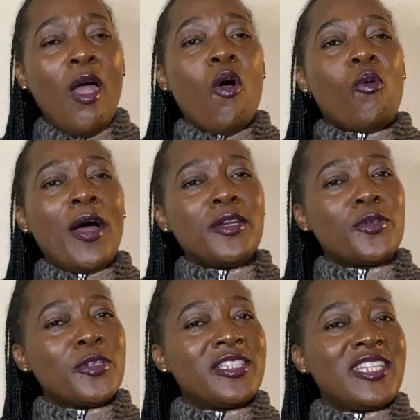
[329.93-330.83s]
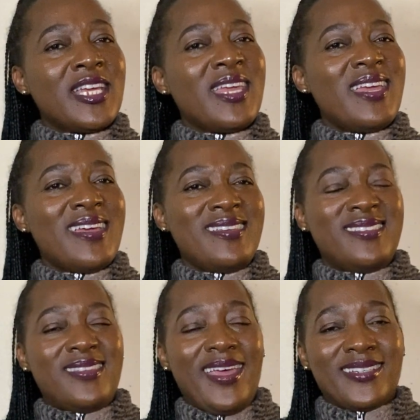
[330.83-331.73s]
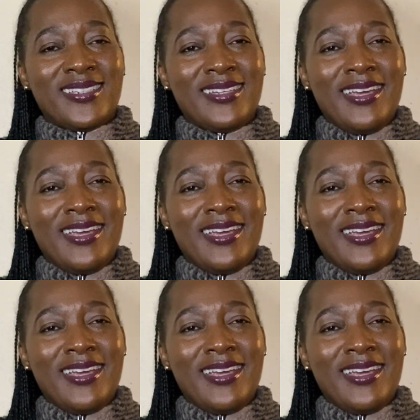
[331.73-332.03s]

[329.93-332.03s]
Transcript: One good thing here is that